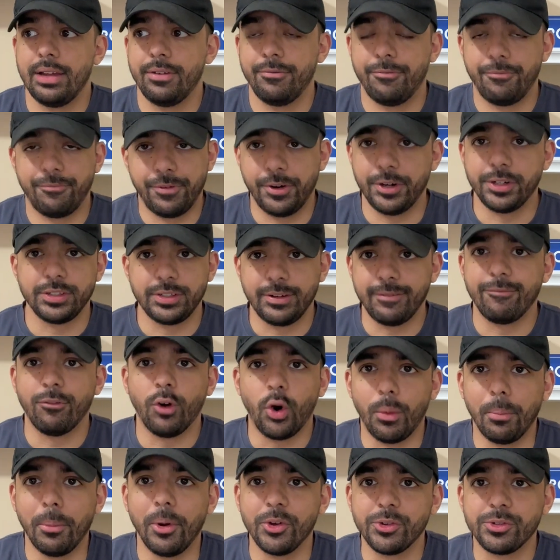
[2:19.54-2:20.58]
First and
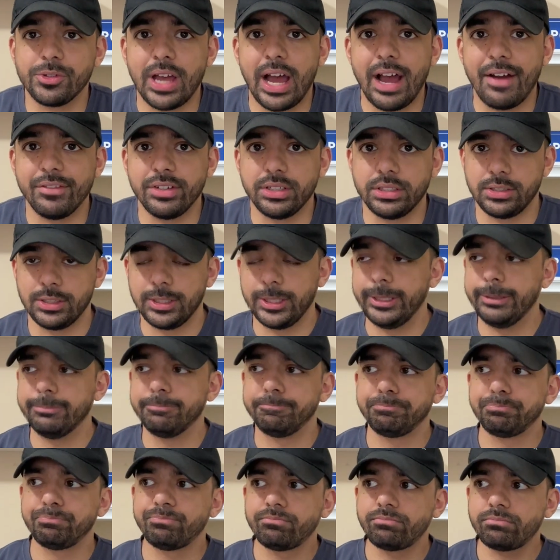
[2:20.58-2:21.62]
foremost, obviously,
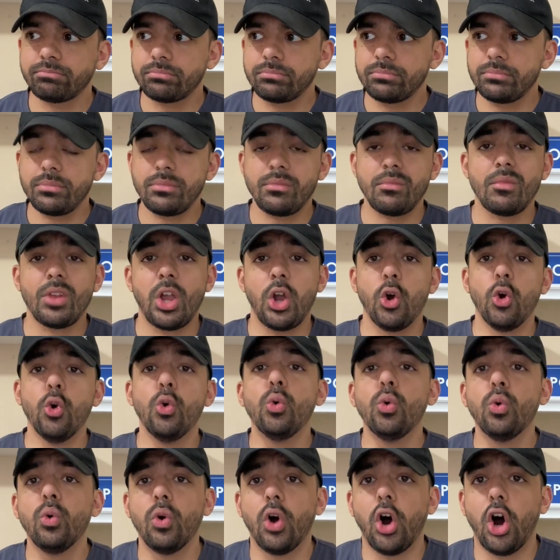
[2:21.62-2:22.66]

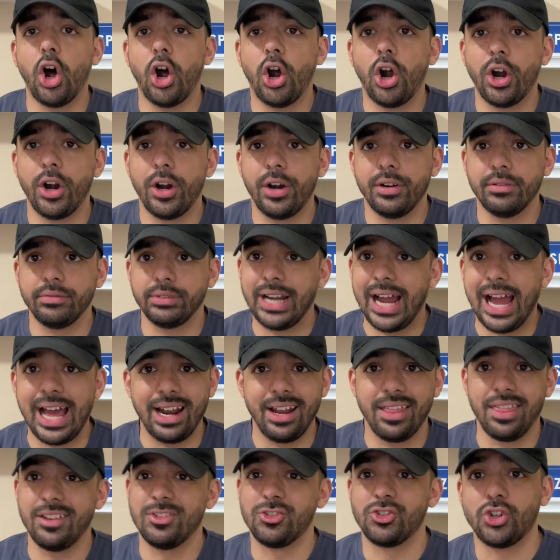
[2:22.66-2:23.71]
who are kind
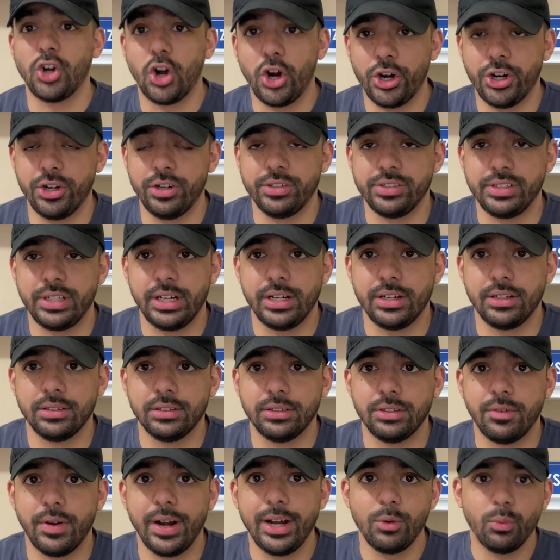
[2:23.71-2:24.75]
of the starters here,
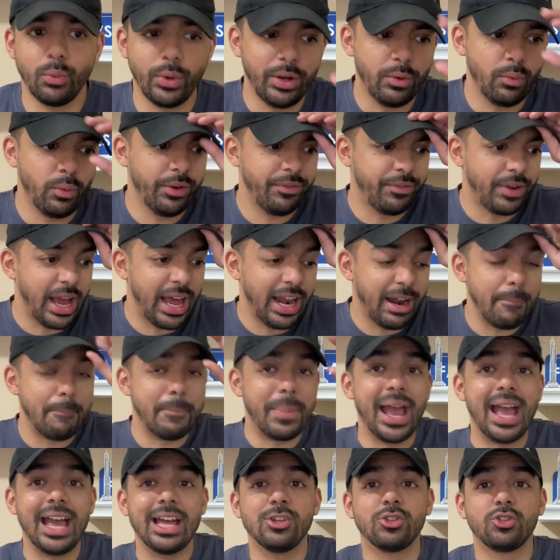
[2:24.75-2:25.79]
right? We've kind of
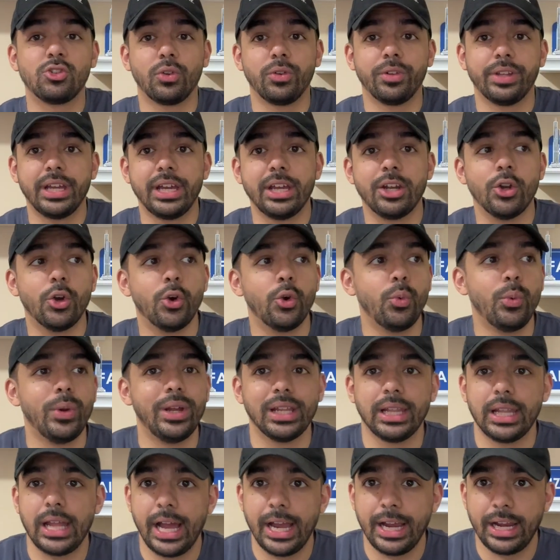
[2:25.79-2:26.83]
penciled in who we
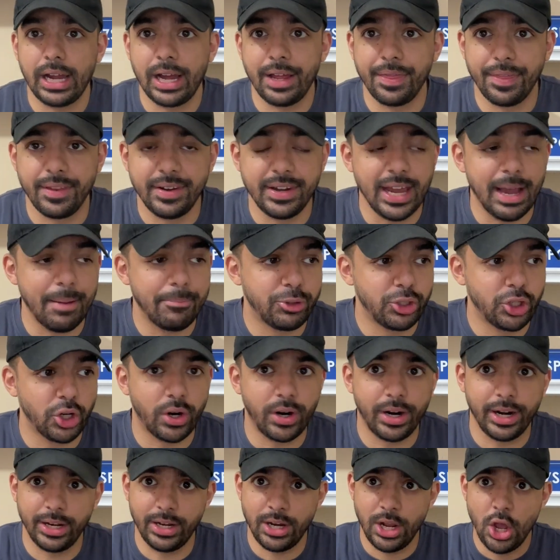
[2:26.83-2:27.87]
like on the depth
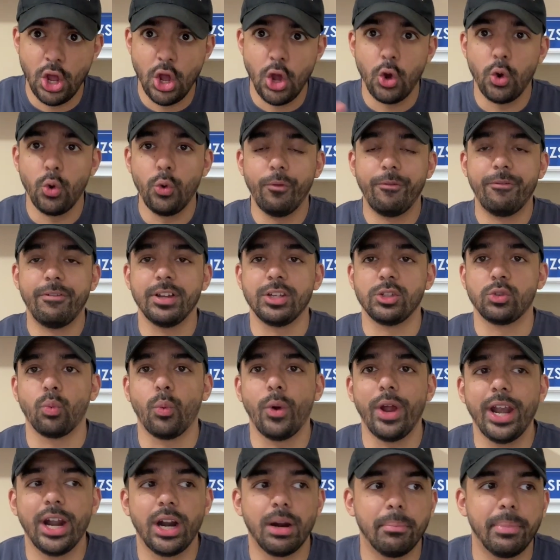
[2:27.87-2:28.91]
chart and who fits
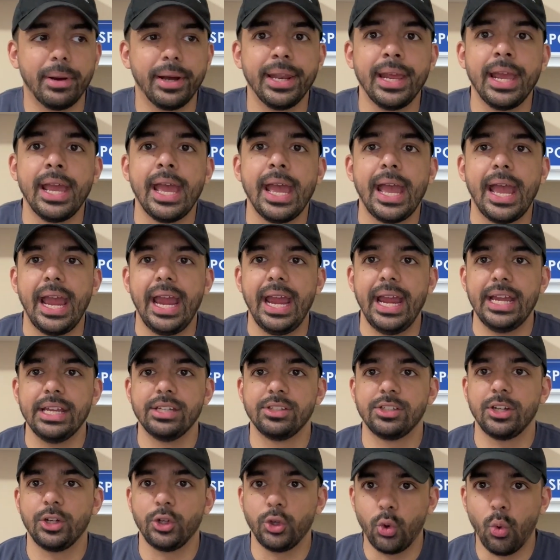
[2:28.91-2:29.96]
where, but is
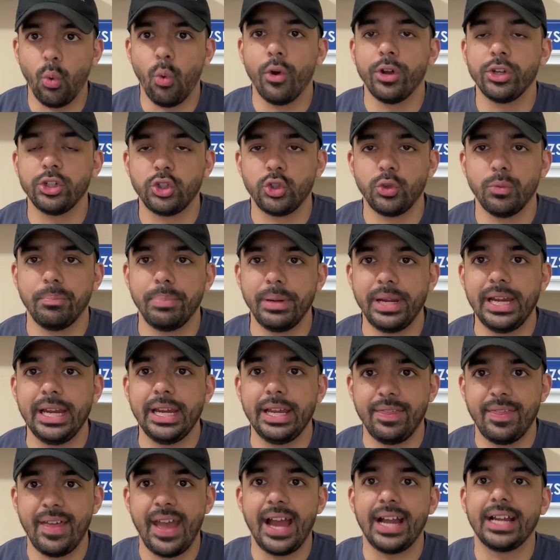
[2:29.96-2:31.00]
it going to be
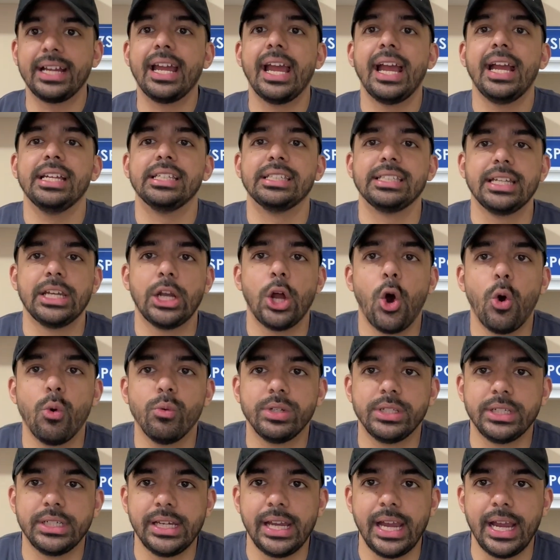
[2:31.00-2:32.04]
that case in
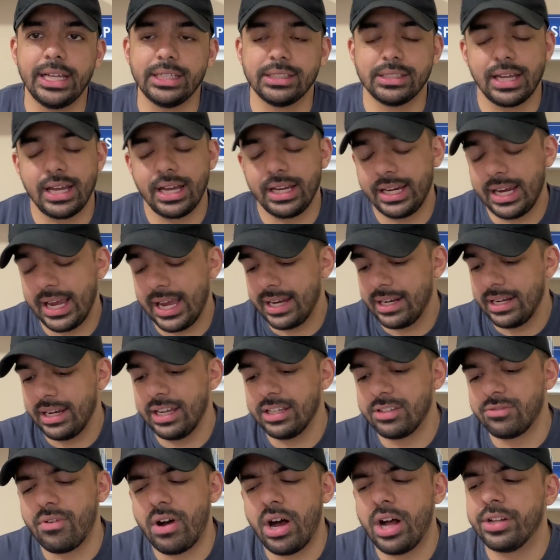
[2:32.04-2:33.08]
OTAs? Again,
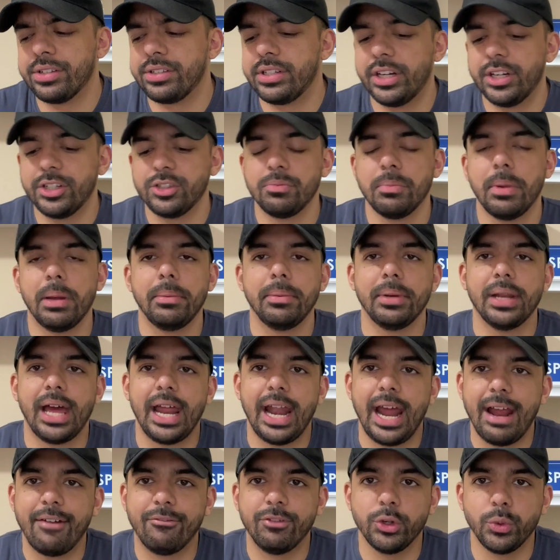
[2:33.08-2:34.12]
it's voluntary, so maybe not
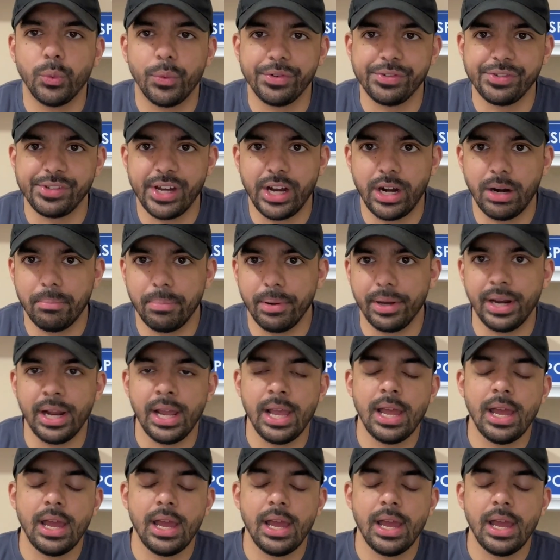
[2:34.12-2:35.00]
everyone's there, but